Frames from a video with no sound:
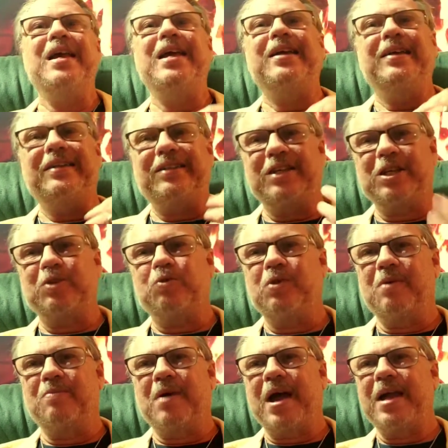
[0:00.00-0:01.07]
it just
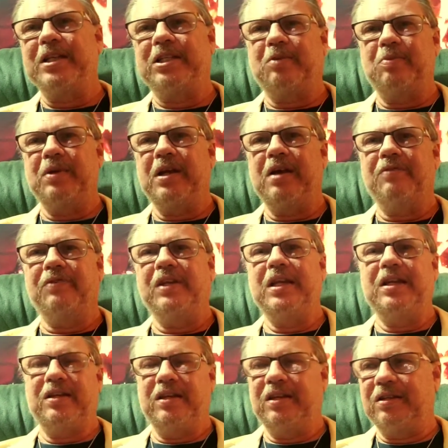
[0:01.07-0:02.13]
reminds me of an
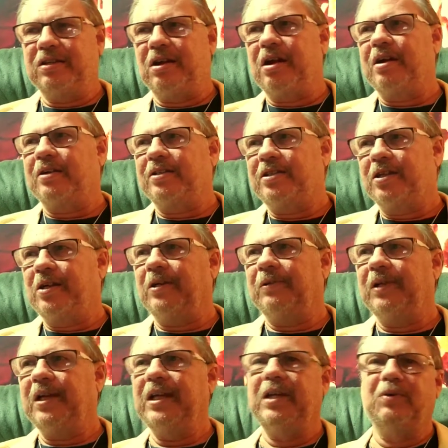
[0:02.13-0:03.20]
India dark.
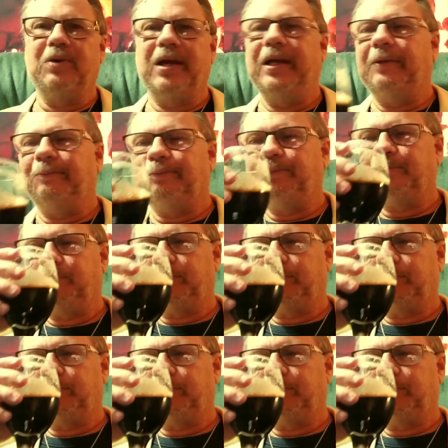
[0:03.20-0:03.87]
So anyway.